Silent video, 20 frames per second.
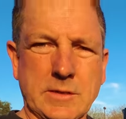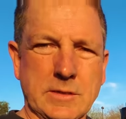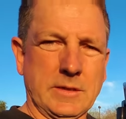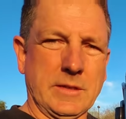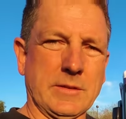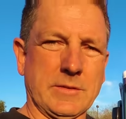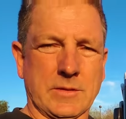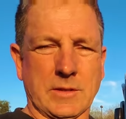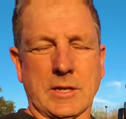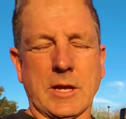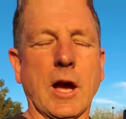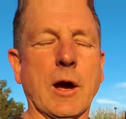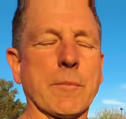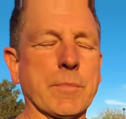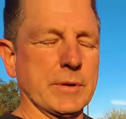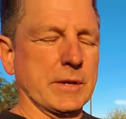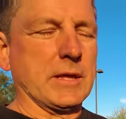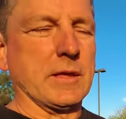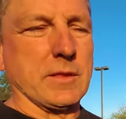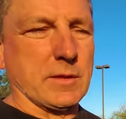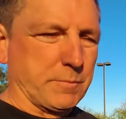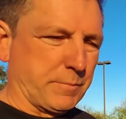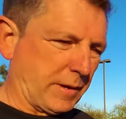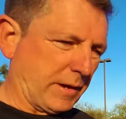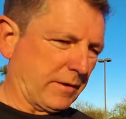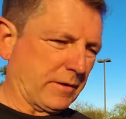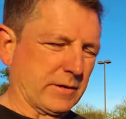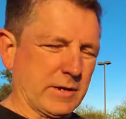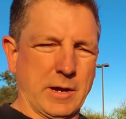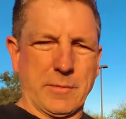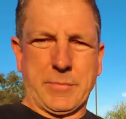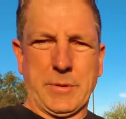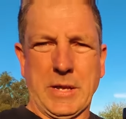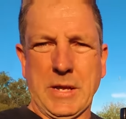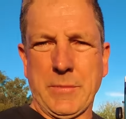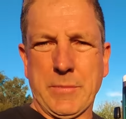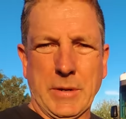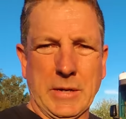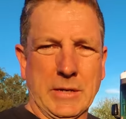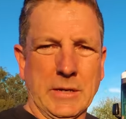is the company, the parent
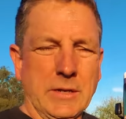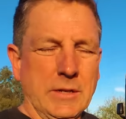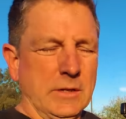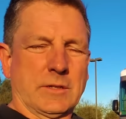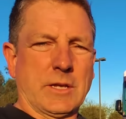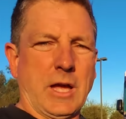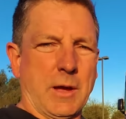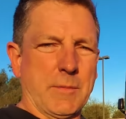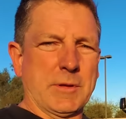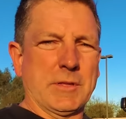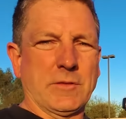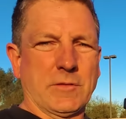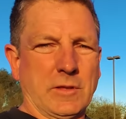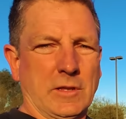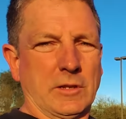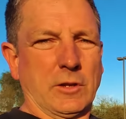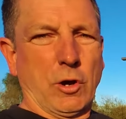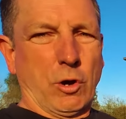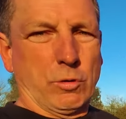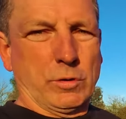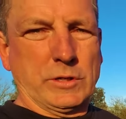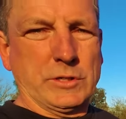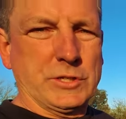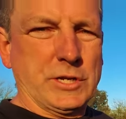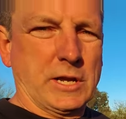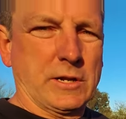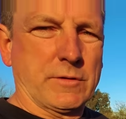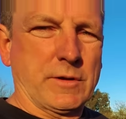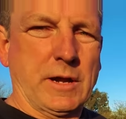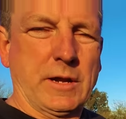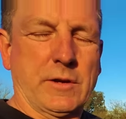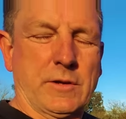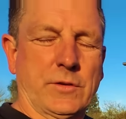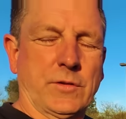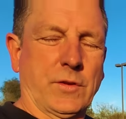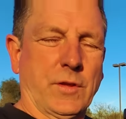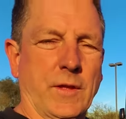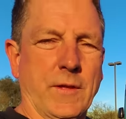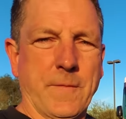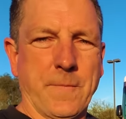company, but Cummins and Onan
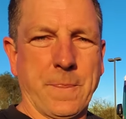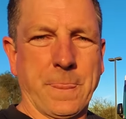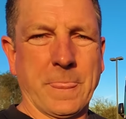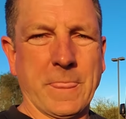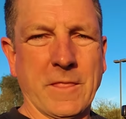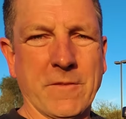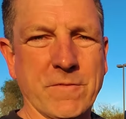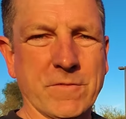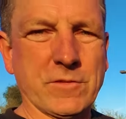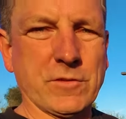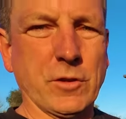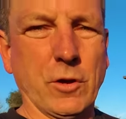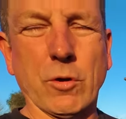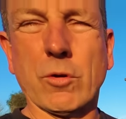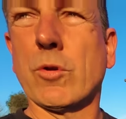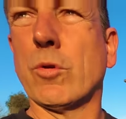Generators. So